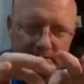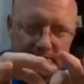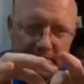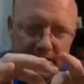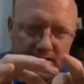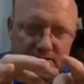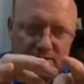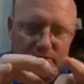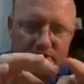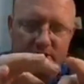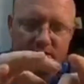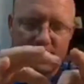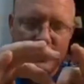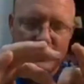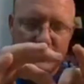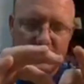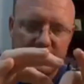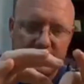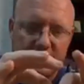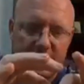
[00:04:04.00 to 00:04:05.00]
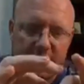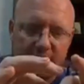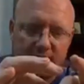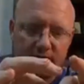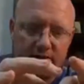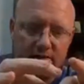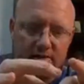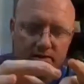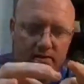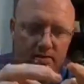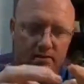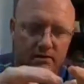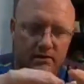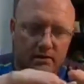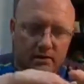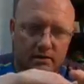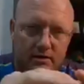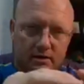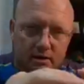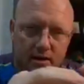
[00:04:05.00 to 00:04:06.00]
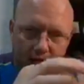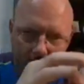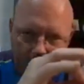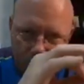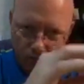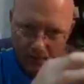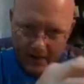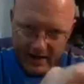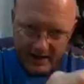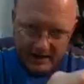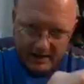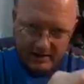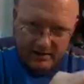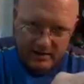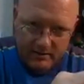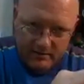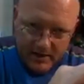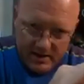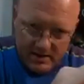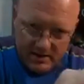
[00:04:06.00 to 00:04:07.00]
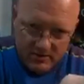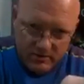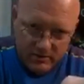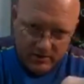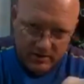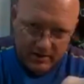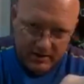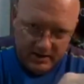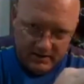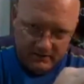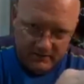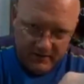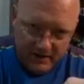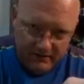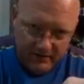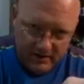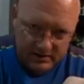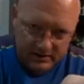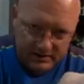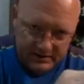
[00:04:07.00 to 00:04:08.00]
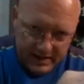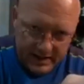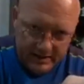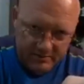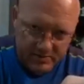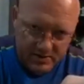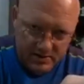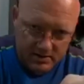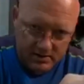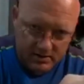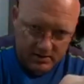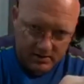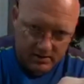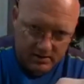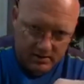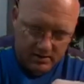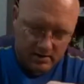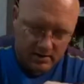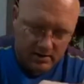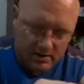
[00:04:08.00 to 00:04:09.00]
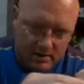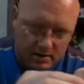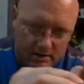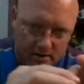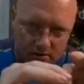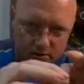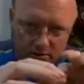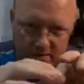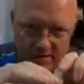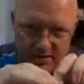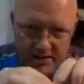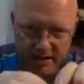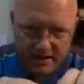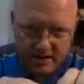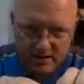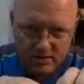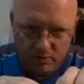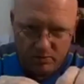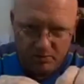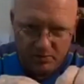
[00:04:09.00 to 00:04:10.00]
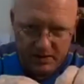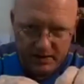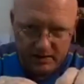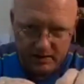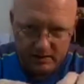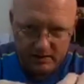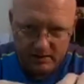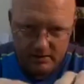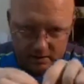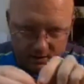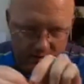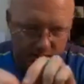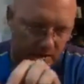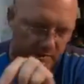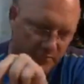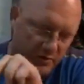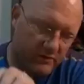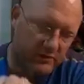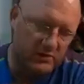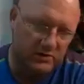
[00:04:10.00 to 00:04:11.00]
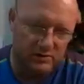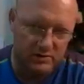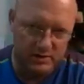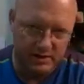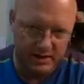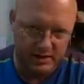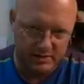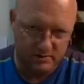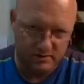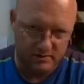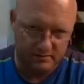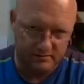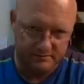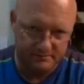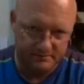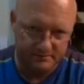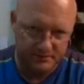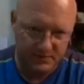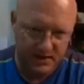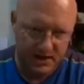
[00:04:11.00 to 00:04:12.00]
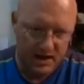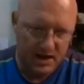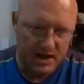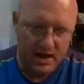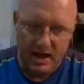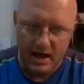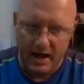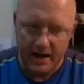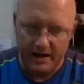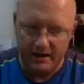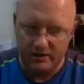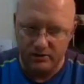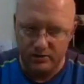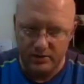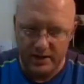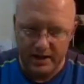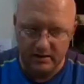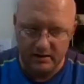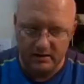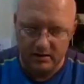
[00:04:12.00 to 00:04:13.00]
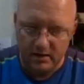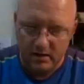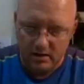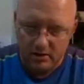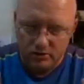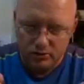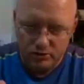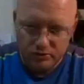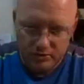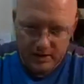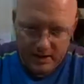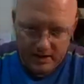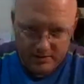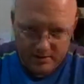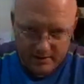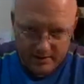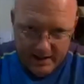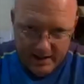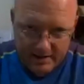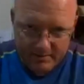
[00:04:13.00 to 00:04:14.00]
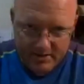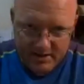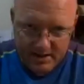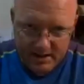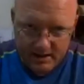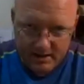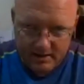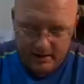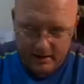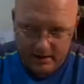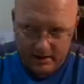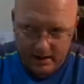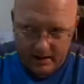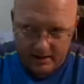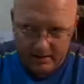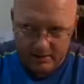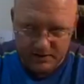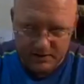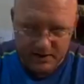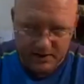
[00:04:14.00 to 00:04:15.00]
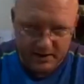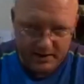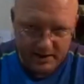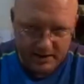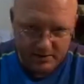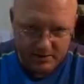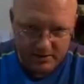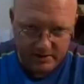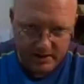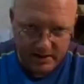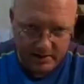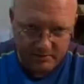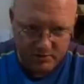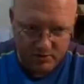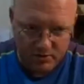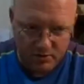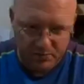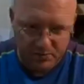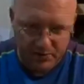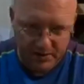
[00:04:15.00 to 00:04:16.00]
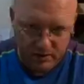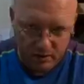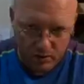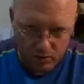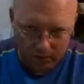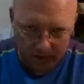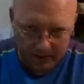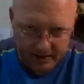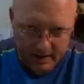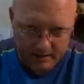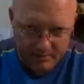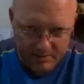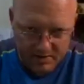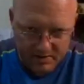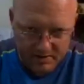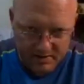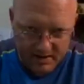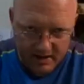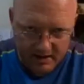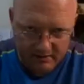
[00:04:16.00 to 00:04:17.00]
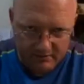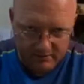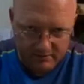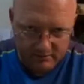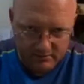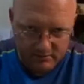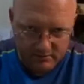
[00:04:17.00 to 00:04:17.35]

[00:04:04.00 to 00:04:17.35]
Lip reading: make sure it's nice and tight. I weigh it and make sure it's 500 grams. Once that is complete, I move on to the next one. And I do that 2,000 times here and another 3,000 times to complete all the capsules I have.